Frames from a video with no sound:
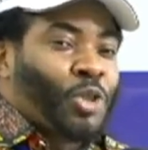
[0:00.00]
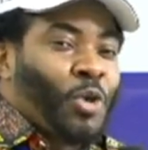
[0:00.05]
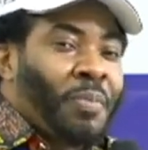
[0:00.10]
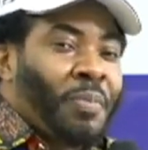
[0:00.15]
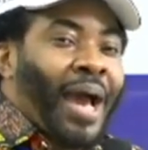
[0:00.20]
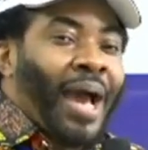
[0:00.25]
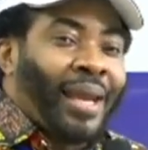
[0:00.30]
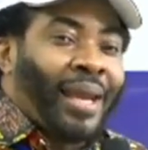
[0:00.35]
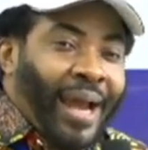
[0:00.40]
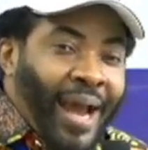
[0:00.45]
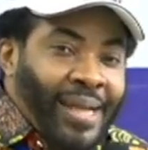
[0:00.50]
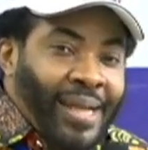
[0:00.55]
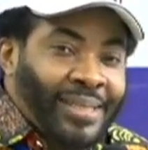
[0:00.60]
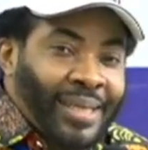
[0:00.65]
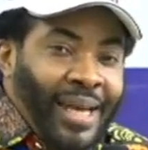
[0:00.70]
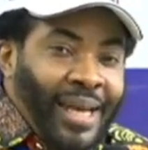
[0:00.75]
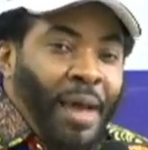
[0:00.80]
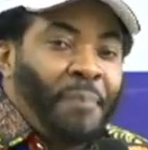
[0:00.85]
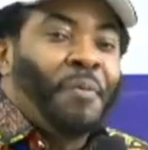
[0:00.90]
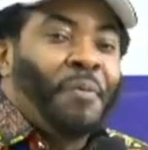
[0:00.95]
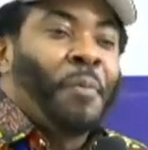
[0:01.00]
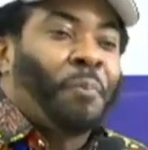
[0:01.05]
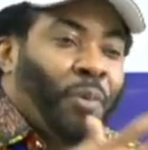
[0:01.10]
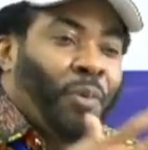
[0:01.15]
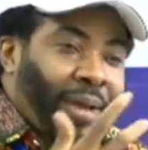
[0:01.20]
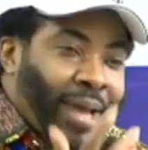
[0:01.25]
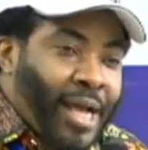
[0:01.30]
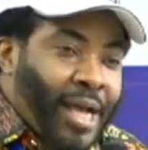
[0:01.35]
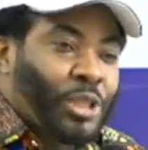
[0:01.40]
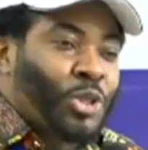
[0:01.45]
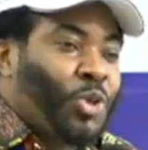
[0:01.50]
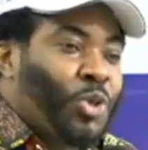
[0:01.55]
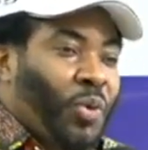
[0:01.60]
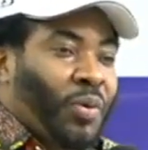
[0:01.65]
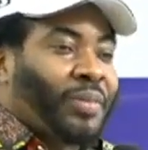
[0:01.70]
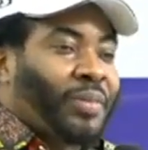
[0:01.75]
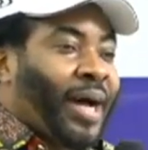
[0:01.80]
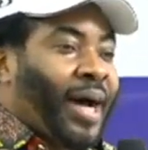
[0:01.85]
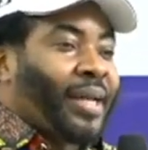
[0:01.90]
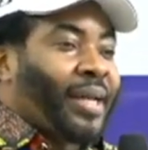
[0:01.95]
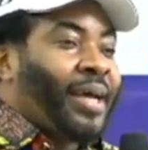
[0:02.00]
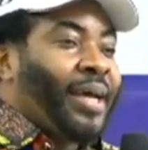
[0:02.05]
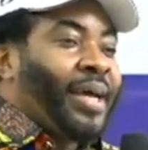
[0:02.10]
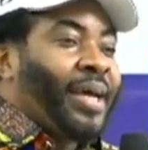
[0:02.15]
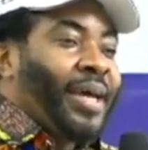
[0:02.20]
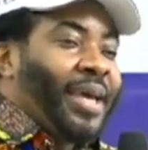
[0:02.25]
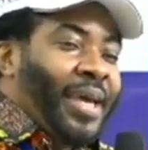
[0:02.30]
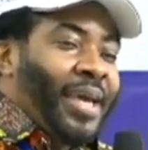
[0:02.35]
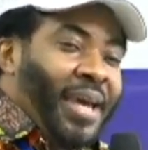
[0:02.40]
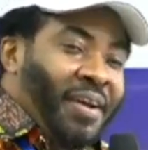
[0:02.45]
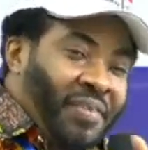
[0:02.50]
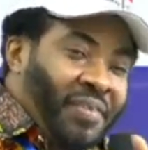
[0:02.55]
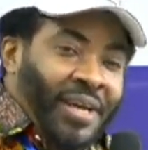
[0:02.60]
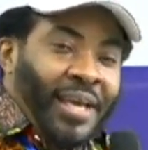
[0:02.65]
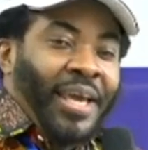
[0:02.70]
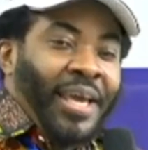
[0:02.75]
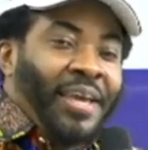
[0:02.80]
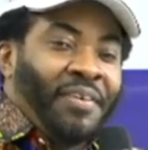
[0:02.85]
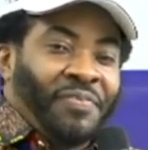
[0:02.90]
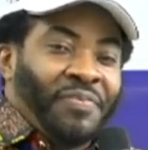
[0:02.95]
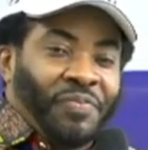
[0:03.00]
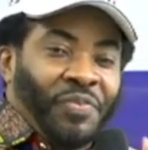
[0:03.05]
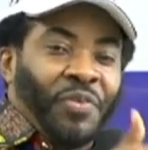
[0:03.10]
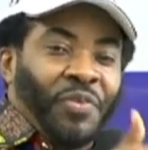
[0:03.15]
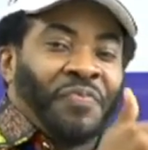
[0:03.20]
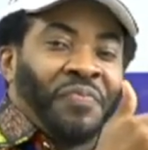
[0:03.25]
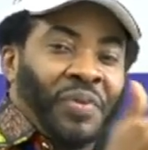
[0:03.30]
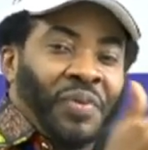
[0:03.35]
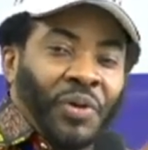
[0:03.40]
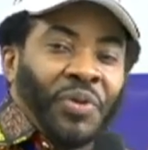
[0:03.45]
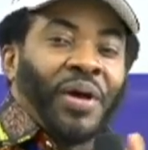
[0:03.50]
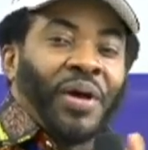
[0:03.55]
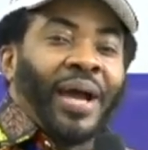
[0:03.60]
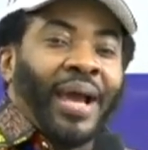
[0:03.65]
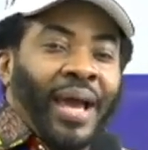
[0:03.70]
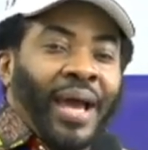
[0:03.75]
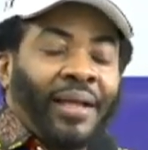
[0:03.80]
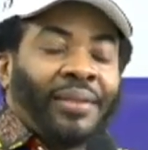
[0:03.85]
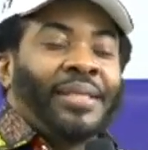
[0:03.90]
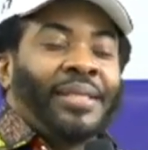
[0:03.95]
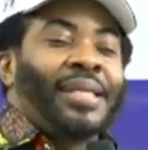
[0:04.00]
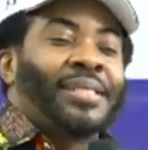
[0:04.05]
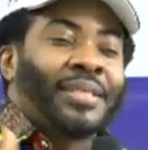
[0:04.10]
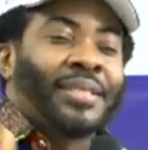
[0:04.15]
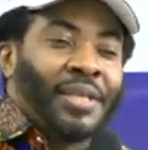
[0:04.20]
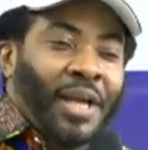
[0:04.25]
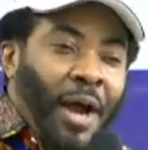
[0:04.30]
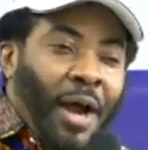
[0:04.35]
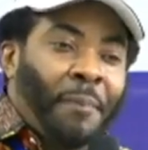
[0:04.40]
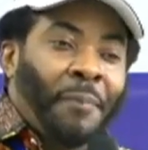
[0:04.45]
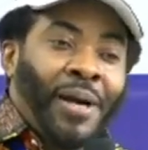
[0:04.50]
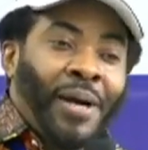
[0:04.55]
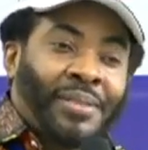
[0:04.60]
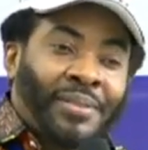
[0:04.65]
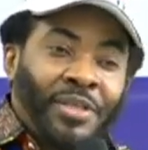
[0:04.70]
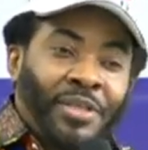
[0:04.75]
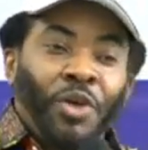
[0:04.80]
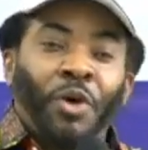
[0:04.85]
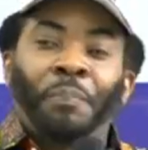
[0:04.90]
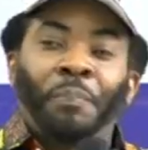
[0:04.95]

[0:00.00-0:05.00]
to be highlighted. Let people get to know that even if you feel you're healthy, there's another person, your